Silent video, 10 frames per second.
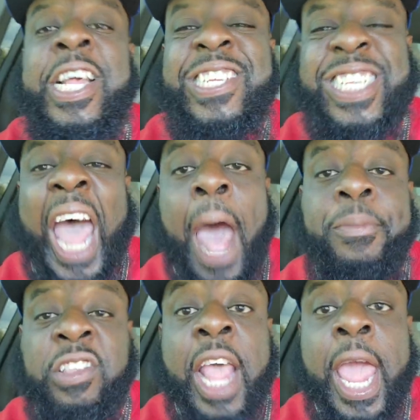Stop
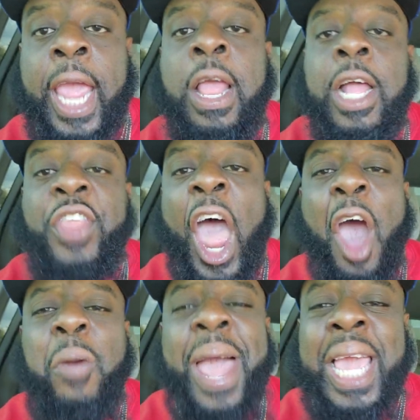saying that,
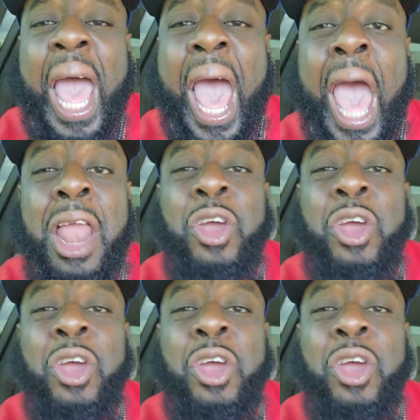oh my God,